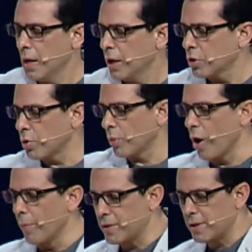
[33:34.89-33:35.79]
Here's what
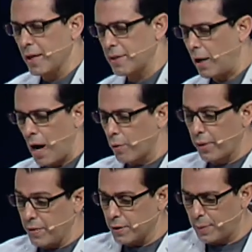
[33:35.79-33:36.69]
Romans says. I'll, I'll,
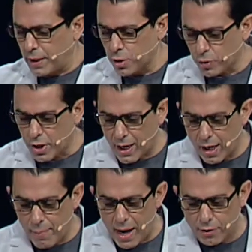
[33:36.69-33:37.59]
read this because we're
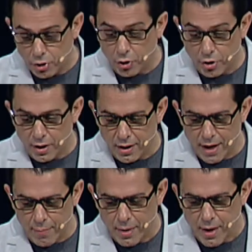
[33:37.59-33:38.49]
talking about do good to
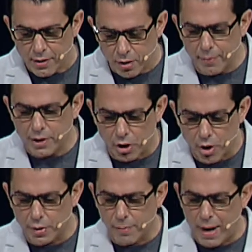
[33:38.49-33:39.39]
them. So let me show
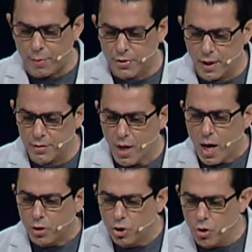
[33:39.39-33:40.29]
you what the Bible says.
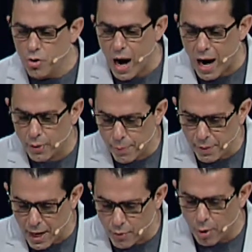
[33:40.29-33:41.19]
Do not
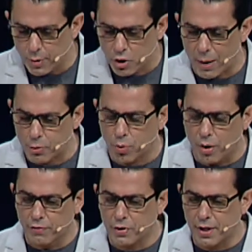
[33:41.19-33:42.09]
repay, Romans chapter
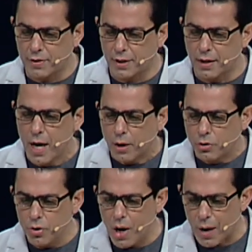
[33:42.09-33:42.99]
12, verse 17.
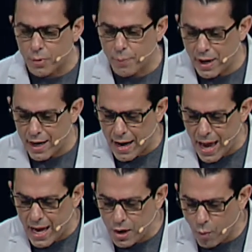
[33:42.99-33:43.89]
Do not repay
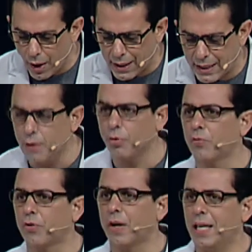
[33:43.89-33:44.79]
anyone evil
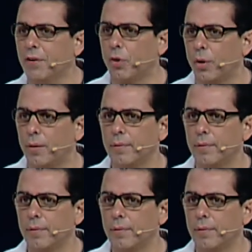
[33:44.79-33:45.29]
for evil.